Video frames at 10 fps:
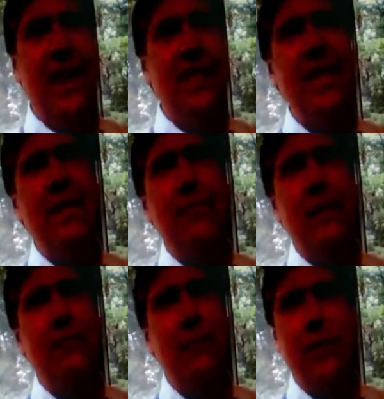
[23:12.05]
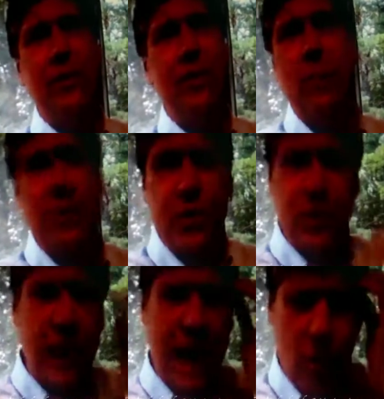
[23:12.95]
think at first he wasn't
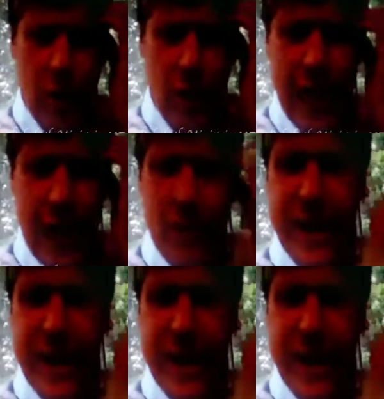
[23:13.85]
sure quite how